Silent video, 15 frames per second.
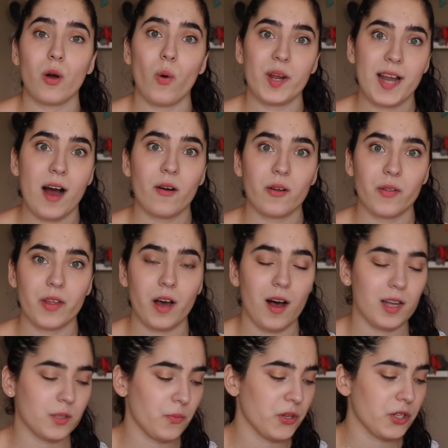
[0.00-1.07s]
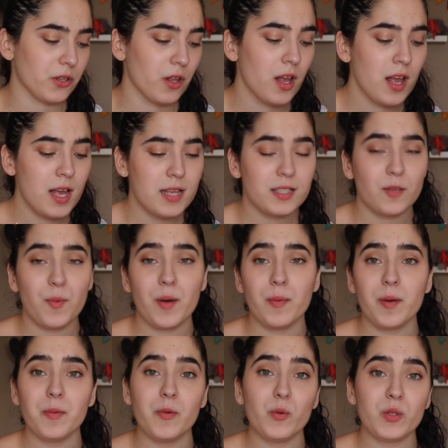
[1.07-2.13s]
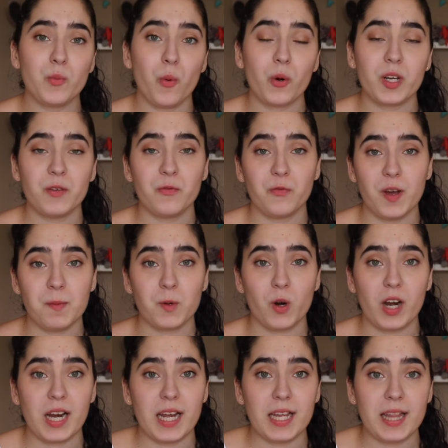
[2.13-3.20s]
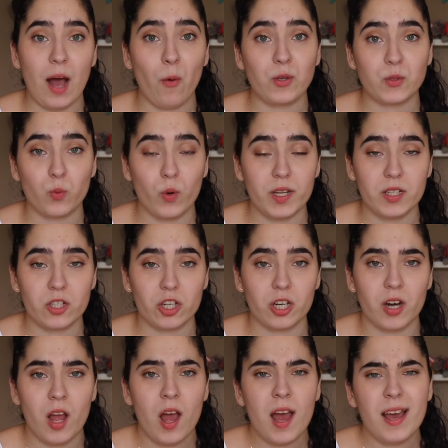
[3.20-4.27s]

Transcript: going out of the hospital. So my baby was born in February, that was winter.